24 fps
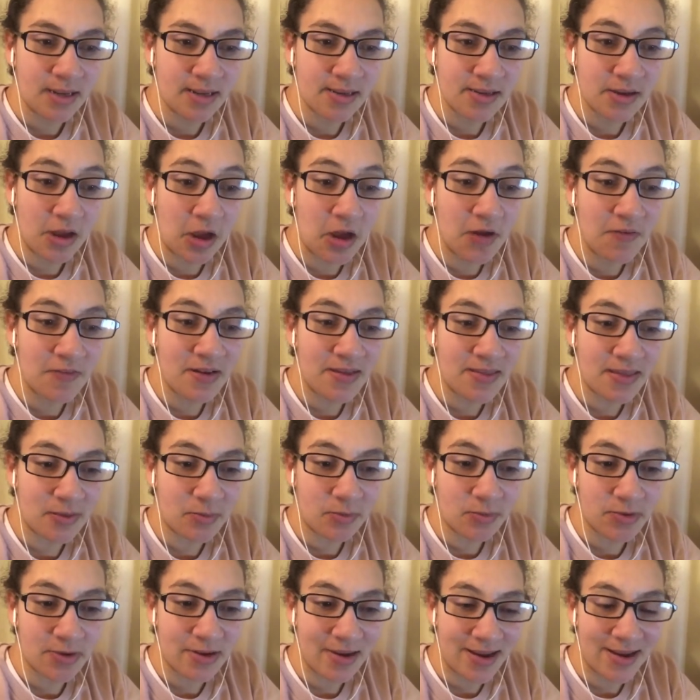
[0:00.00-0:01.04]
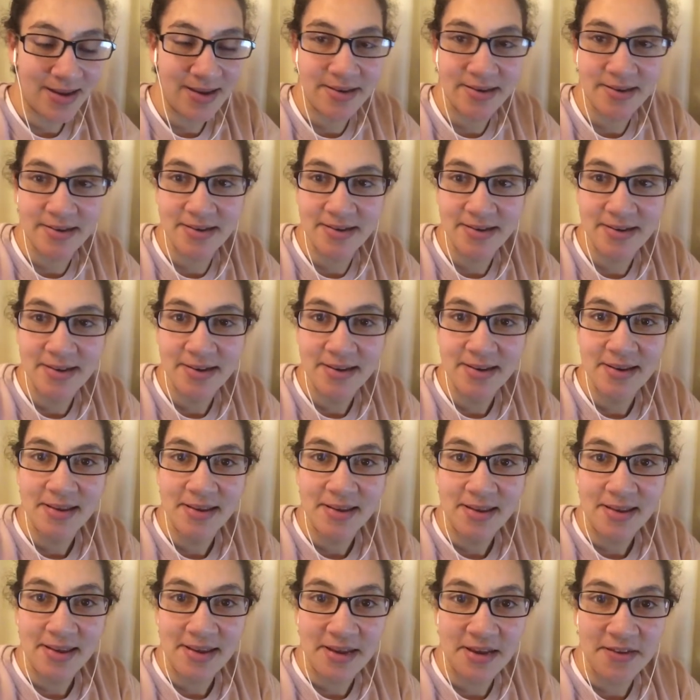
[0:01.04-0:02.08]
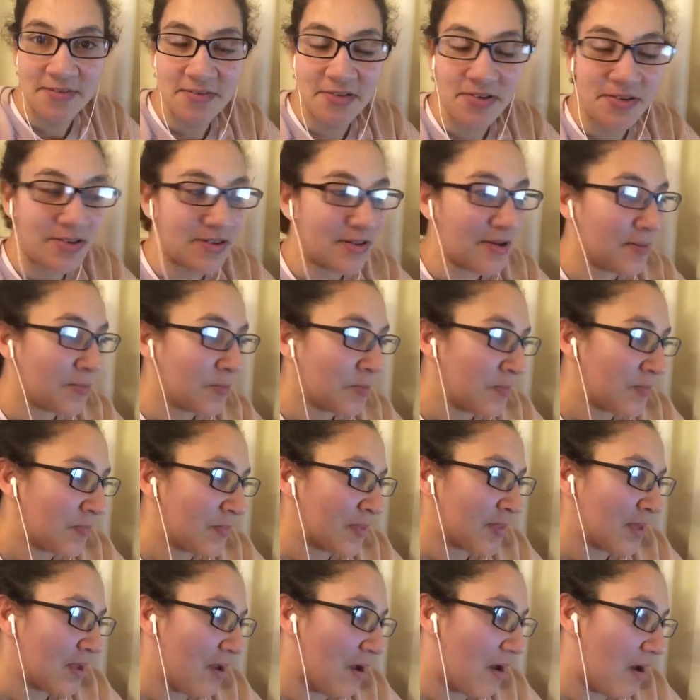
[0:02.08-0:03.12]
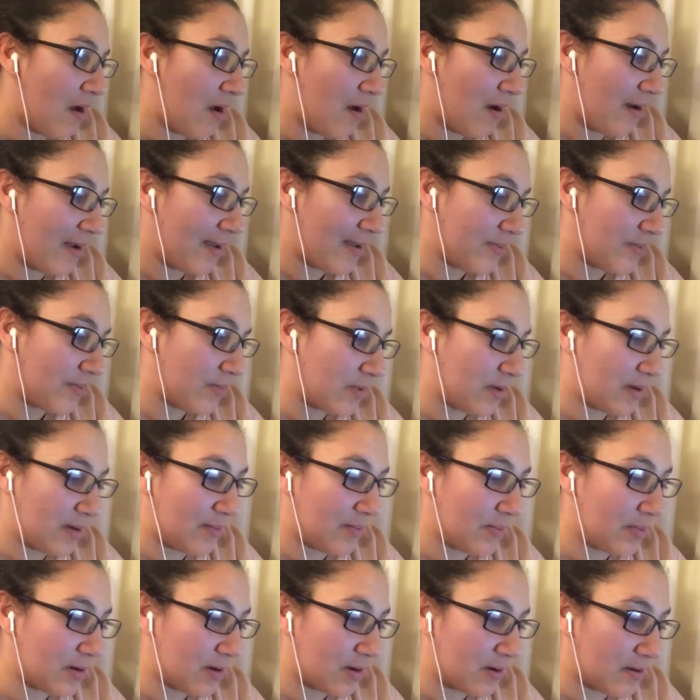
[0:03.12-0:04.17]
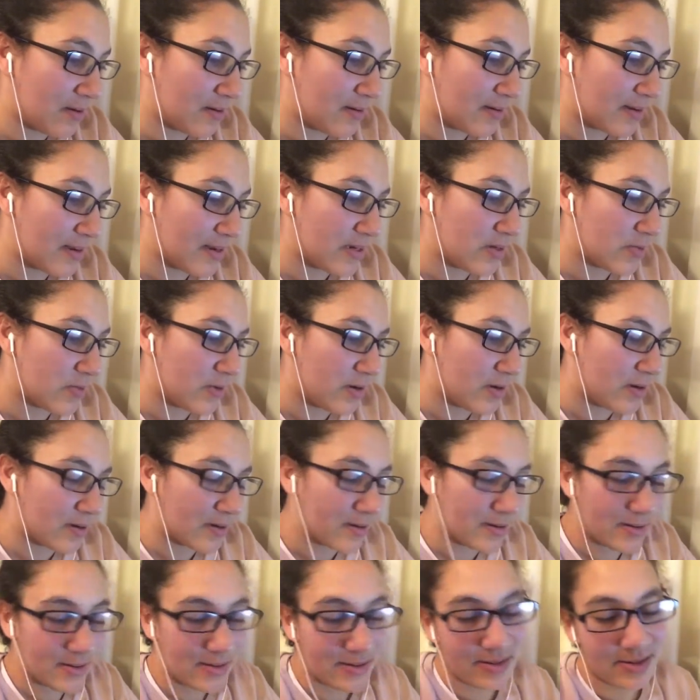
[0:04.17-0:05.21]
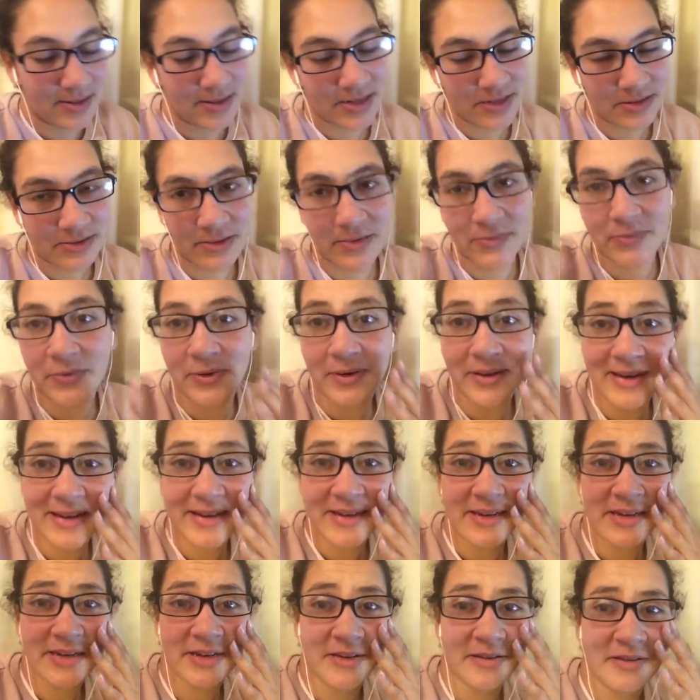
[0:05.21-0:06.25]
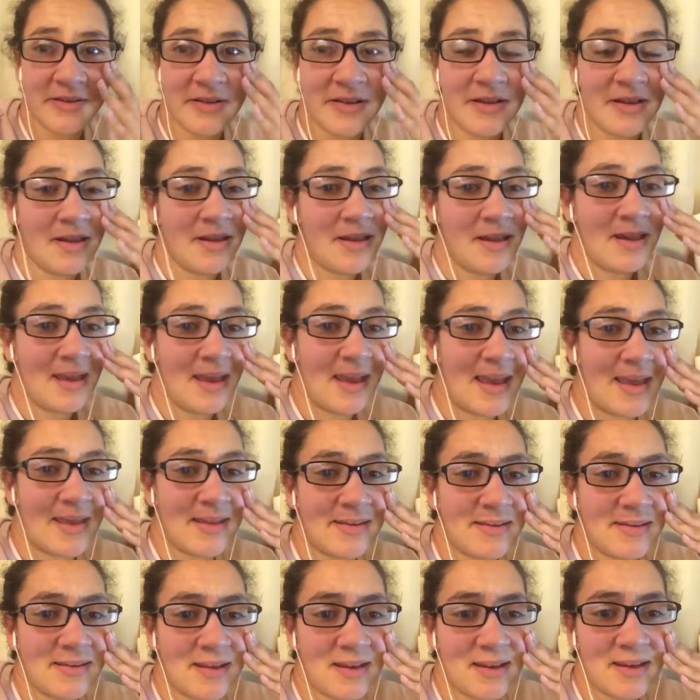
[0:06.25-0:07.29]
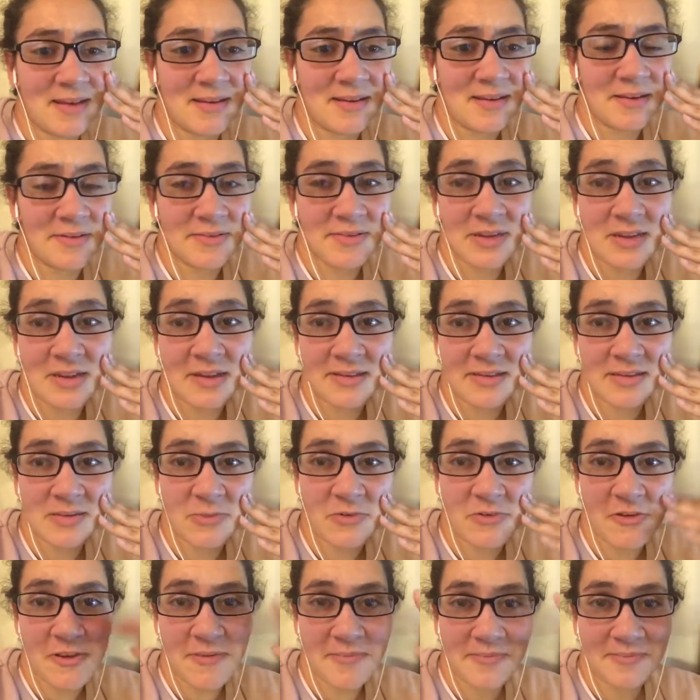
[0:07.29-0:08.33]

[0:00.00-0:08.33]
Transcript: So hopefully that will change in the future. I am I'm gonna go get to work doing what I need to do, and uh, I'll see you guys tomorrow.